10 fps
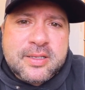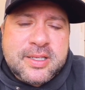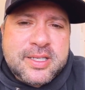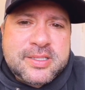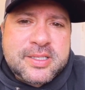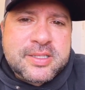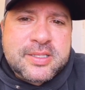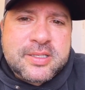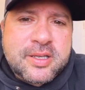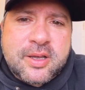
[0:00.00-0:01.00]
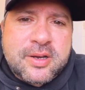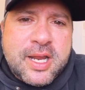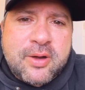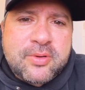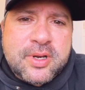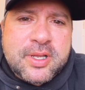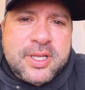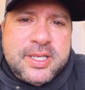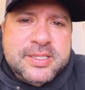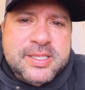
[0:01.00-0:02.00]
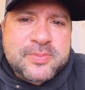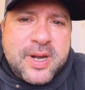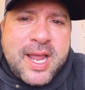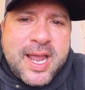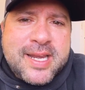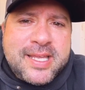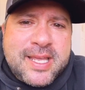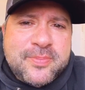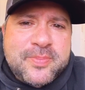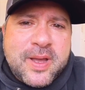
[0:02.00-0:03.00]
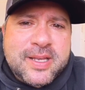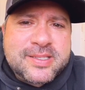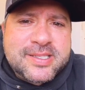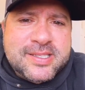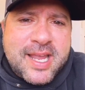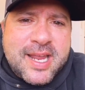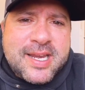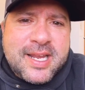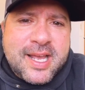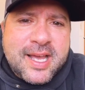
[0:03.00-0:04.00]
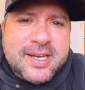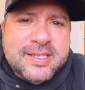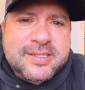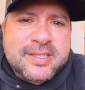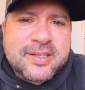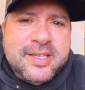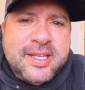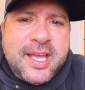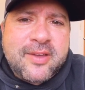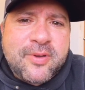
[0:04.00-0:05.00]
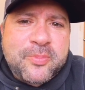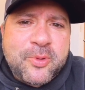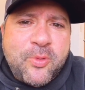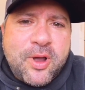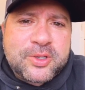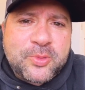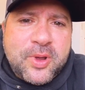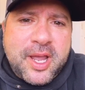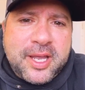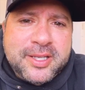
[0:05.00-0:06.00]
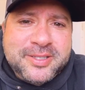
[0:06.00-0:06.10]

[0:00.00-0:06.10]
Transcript: He says, No, not really. He says, But I had to keep on standing on it until he gave up and walked away.